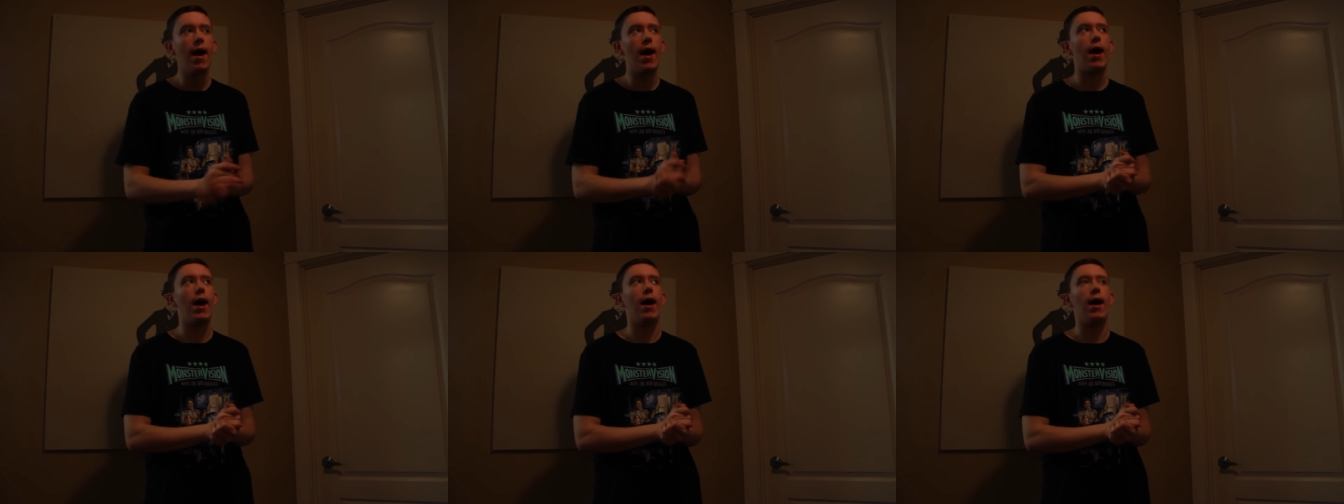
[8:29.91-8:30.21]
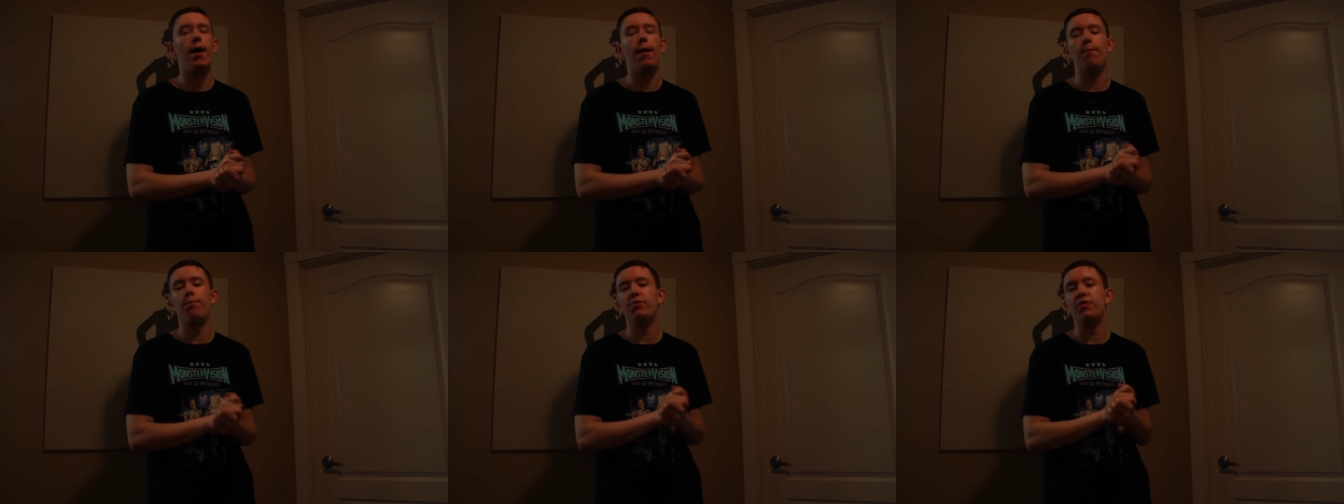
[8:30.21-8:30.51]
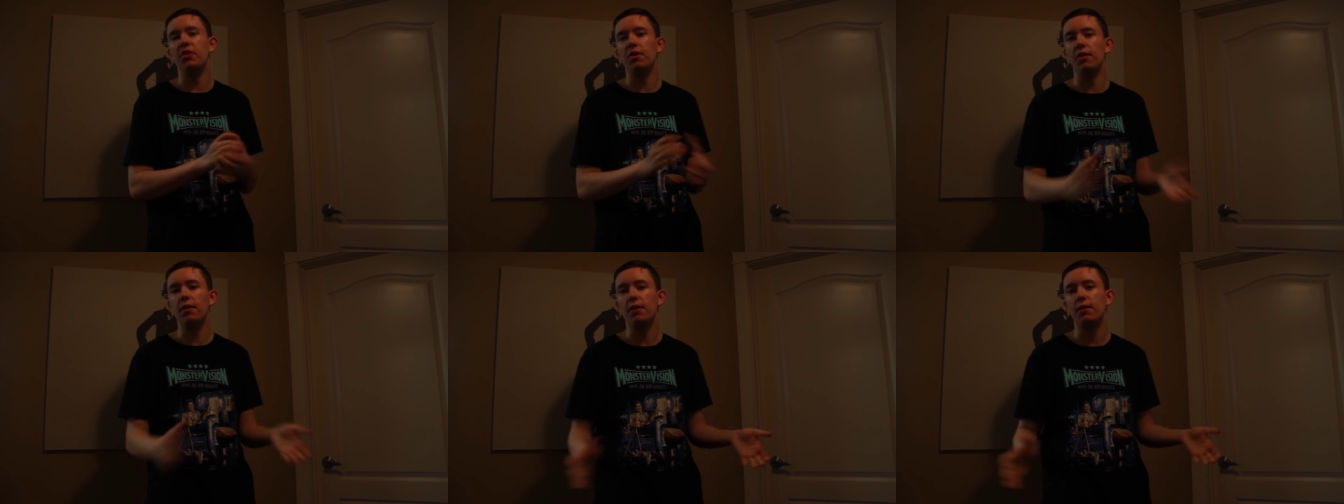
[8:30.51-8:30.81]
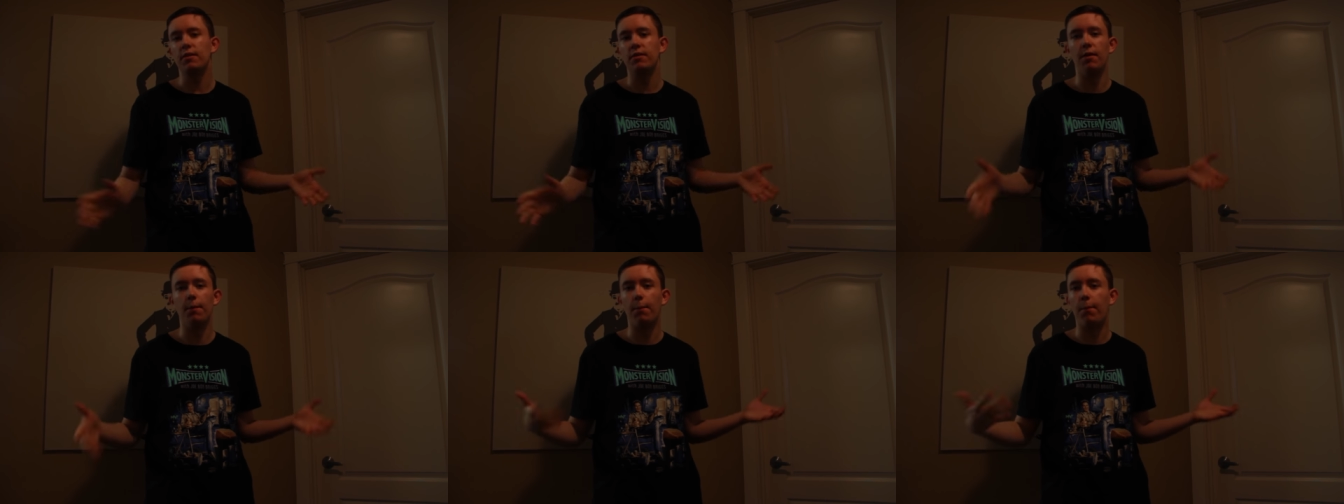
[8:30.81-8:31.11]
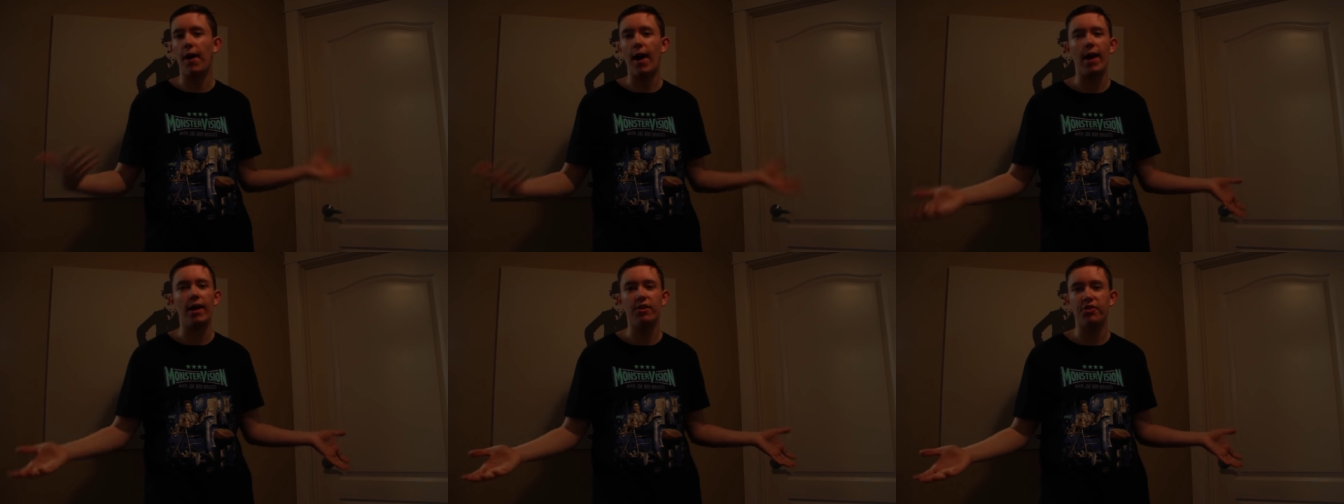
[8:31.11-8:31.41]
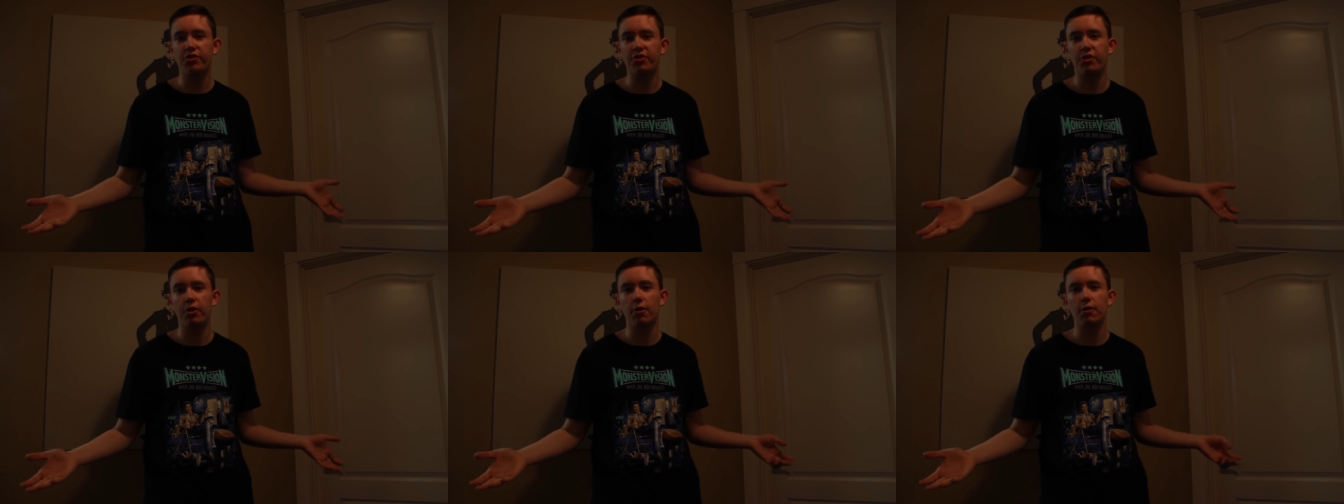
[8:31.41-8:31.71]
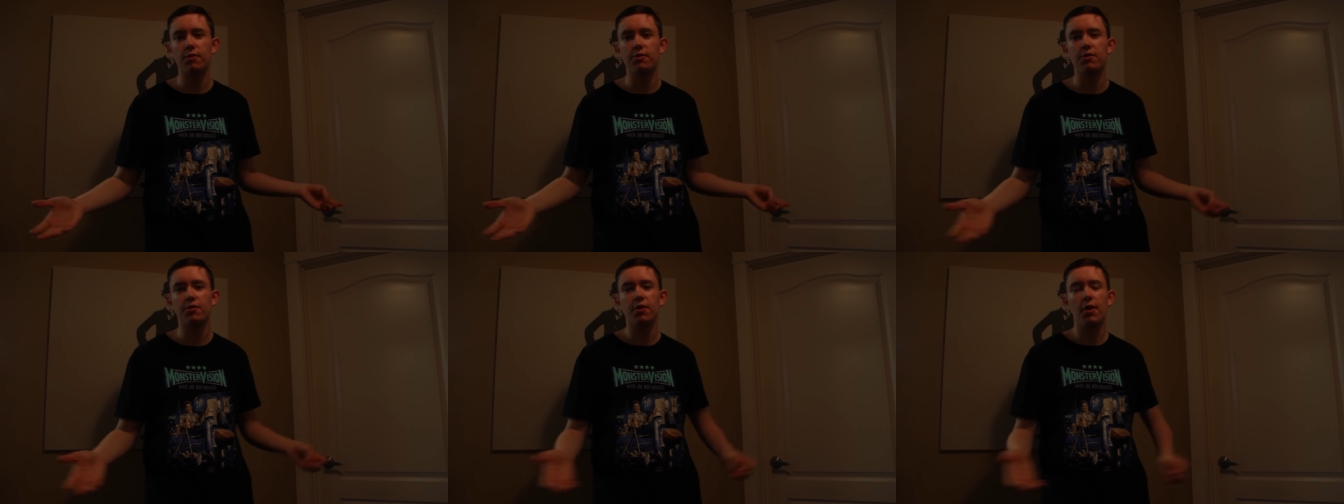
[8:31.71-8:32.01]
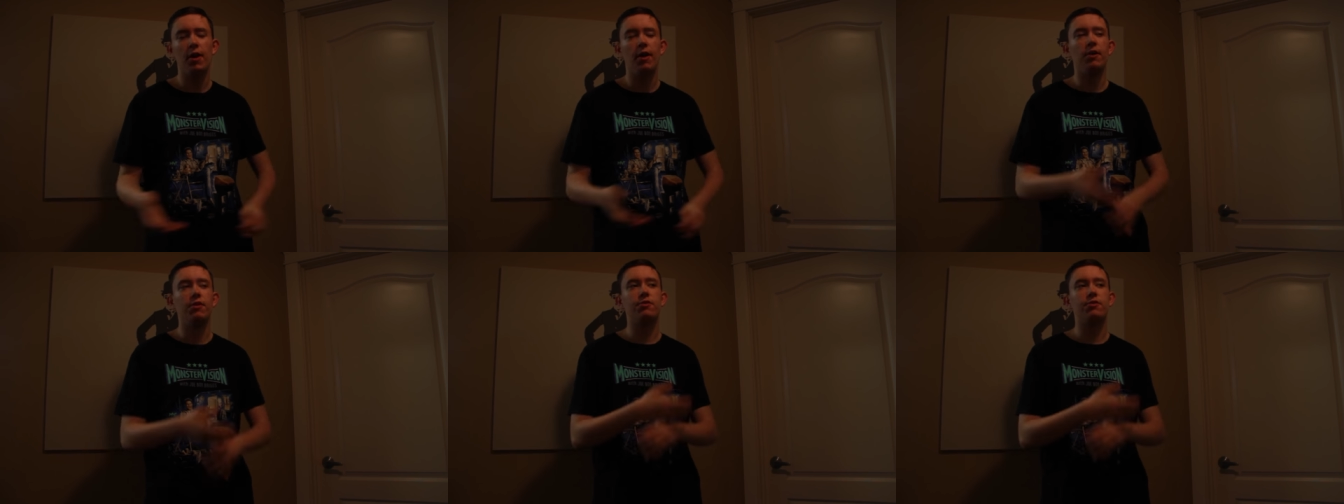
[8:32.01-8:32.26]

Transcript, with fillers: um, to, to buy shirts,